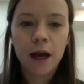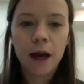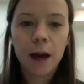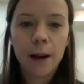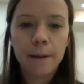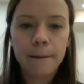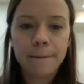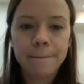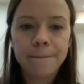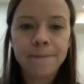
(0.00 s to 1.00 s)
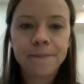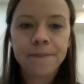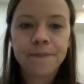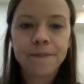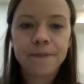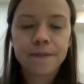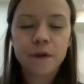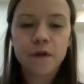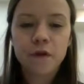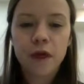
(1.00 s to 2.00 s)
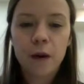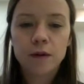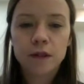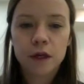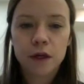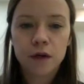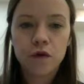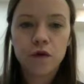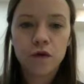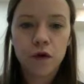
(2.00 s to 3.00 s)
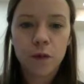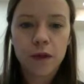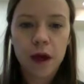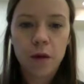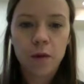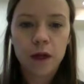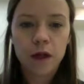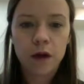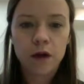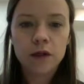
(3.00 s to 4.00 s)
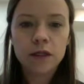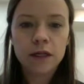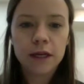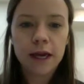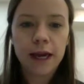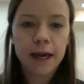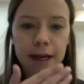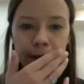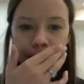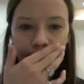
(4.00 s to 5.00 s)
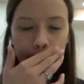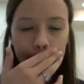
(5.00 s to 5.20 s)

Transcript: So that was a new verb that we learned, and